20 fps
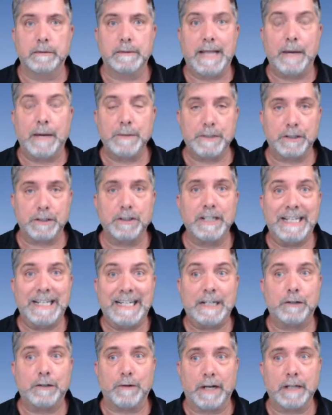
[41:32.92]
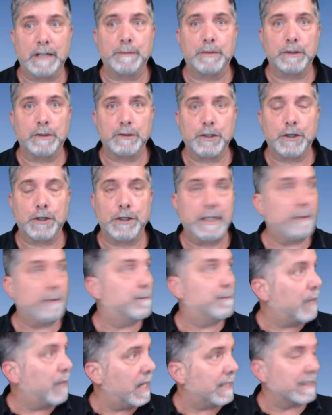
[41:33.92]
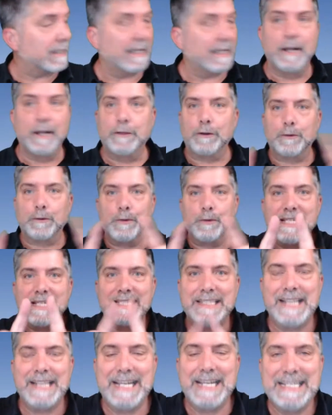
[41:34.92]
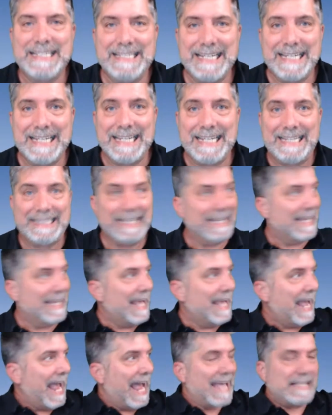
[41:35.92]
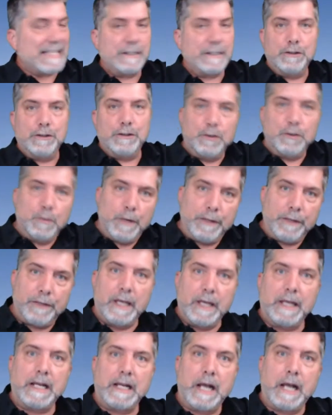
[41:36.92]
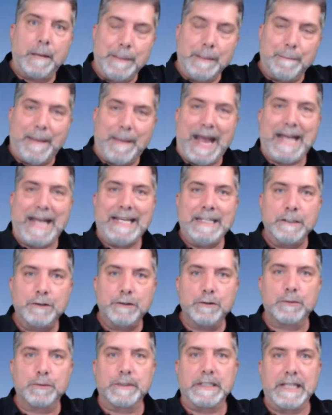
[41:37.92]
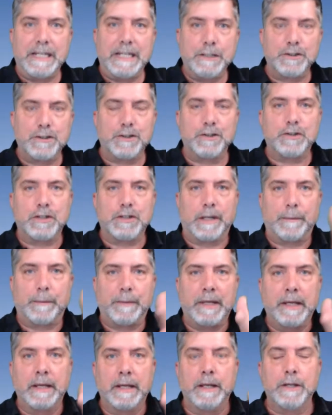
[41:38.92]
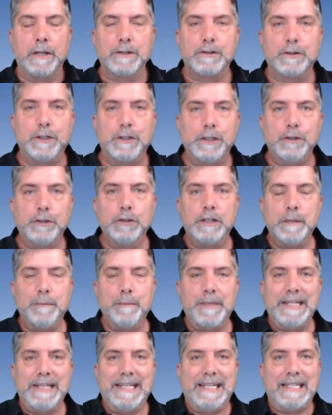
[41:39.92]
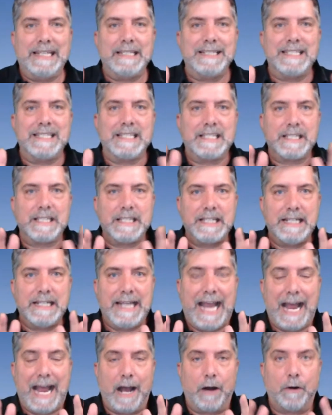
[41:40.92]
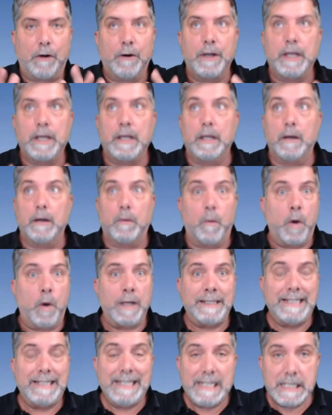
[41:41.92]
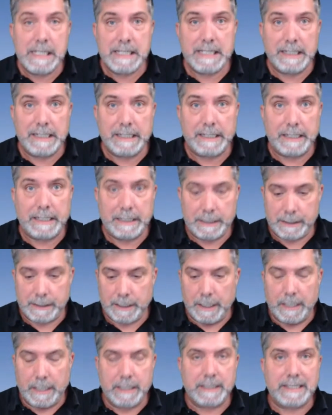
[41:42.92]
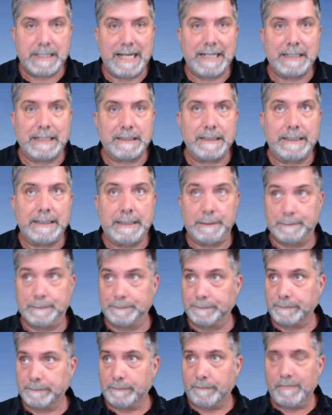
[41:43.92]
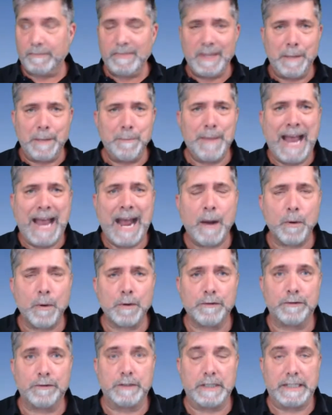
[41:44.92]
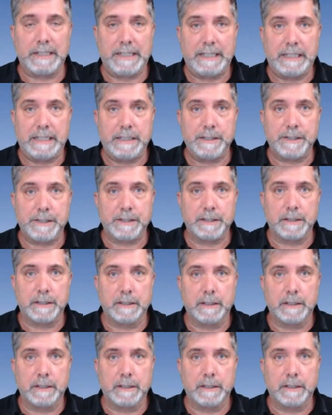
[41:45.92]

that was an incredible journey. But the reason I did it has to do with coming back into relationship, so that you can begin to see how, one, easy it is. Secondly, powerful it is.